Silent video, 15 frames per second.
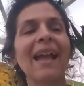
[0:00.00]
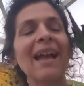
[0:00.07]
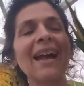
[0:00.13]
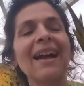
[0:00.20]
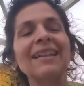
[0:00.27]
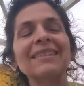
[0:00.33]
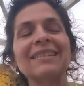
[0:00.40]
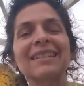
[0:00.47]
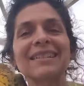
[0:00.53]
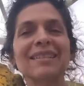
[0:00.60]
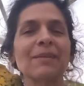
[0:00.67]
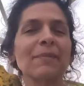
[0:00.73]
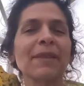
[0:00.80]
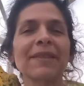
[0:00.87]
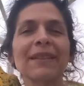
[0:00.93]
and
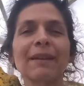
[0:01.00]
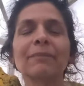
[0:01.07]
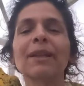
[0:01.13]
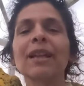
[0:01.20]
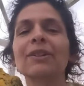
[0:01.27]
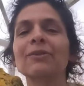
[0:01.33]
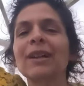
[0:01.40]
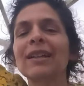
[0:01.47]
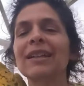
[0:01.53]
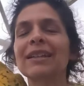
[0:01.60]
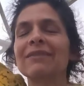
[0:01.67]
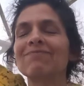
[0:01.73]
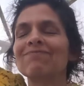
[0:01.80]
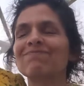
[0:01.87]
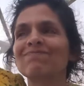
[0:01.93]
something that I'm getting ready
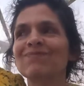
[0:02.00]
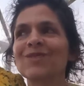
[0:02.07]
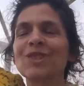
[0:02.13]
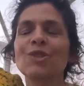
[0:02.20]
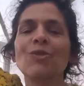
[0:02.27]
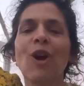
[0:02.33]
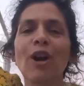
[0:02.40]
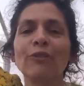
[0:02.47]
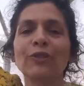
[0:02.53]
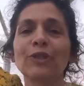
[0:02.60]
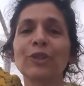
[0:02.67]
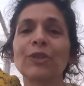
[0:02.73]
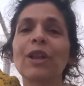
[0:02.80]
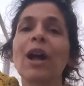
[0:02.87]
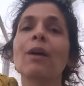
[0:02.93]
to offer
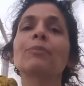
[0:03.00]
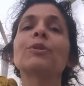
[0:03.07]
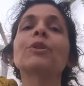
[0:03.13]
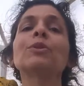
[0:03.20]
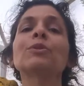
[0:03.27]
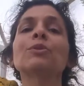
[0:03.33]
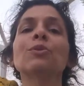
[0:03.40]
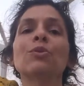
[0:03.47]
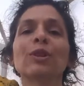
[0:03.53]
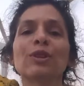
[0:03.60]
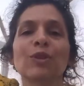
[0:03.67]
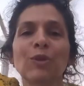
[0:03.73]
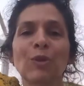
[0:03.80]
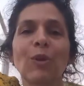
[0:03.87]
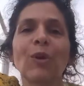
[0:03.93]
you to help you
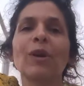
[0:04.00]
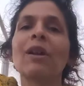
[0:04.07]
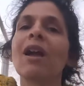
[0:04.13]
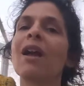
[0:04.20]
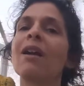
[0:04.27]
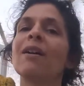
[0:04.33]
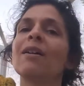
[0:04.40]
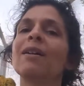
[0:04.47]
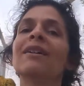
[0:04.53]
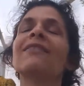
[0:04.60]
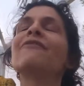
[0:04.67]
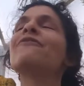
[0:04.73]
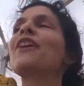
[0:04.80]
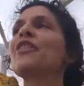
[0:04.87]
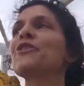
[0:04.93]
with your
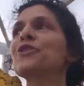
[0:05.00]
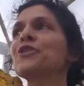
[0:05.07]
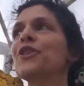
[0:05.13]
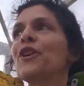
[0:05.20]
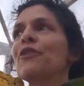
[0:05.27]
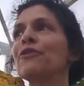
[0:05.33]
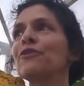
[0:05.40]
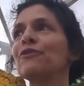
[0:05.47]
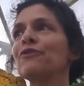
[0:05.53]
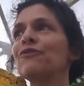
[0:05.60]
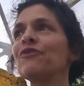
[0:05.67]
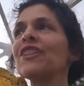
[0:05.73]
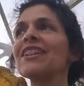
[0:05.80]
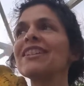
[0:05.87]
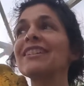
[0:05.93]
feathered
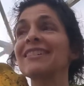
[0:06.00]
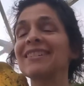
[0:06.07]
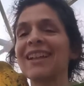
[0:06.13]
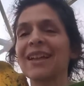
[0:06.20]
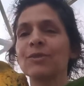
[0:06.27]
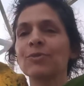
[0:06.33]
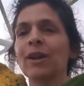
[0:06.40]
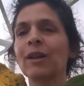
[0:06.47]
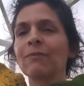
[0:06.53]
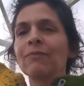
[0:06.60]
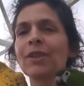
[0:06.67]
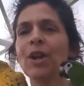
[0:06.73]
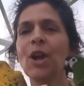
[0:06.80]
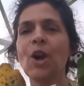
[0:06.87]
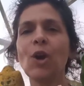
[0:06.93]
bid as well.
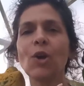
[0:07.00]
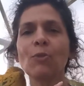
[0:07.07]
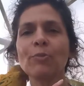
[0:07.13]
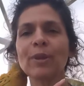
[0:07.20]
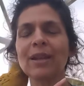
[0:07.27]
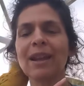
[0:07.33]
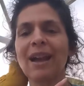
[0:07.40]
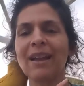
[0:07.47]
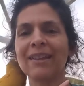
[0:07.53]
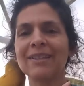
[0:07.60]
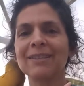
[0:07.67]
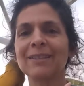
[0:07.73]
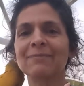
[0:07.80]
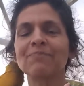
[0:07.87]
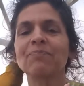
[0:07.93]
No, be nice.
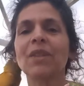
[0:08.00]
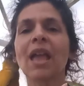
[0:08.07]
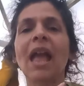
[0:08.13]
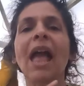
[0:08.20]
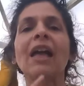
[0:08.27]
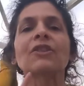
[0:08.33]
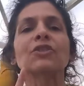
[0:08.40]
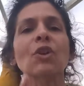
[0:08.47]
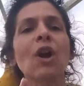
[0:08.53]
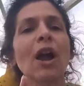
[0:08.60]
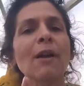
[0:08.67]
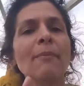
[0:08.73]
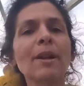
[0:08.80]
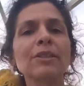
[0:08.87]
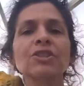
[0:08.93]
So
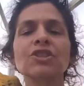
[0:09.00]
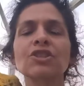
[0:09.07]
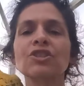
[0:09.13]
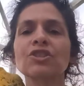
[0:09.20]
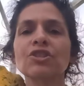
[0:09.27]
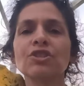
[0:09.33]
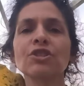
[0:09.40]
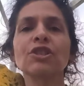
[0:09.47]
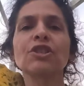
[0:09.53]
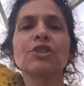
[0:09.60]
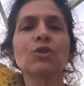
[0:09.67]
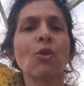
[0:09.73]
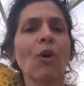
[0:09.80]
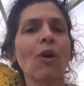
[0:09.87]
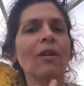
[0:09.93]
how much should
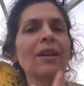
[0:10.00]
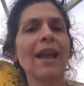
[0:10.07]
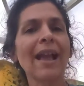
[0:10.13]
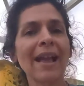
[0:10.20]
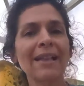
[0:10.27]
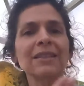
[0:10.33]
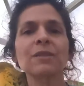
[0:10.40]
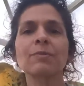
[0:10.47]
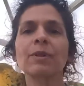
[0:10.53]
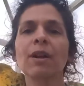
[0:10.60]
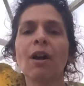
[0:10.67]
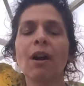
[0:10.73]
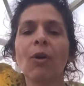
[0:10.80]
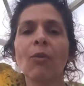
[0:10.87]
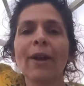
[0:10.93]
your Hahn's
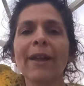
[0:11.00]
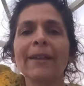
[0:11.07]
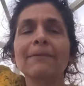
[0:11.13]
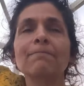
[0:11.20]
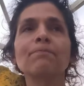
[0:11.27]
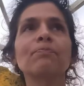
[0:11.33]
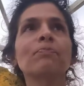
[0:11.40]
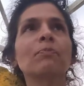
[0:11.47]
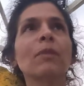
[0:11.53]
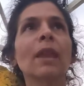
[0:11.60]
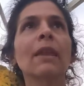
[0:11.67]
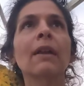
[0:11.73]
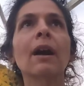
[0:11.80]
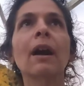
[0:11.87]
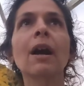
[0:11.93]
macaw weigh?
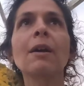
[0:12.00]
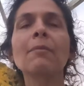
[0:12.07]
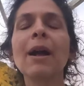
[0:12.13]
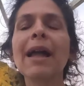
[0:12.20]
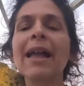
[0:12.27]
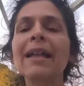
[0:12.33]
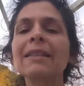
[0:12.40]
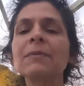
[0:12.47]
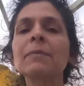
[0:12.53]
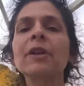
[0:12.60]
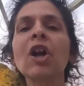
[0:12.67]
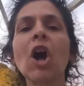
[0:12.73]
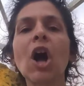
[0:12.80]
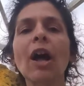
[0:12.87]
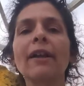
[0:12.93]
Um, a Hahn's
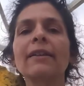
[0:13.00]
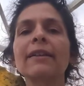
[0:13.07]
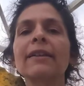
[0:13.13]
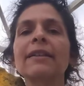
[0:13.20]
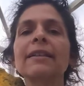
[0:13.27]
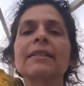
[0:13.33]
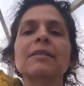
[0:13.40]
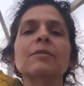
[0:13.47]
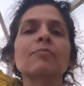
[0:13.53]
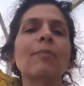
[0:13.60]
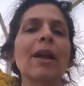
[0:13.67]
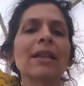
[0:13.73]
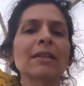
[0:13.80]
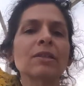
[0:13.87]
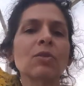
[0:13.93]
macaw is
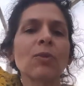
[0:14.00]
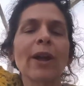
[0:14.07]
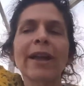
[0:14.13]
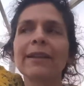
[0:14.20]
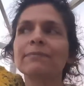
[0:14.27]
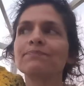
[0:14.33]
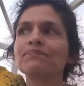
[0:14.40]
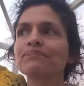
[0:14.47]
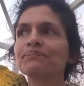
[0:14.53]
meant to weigh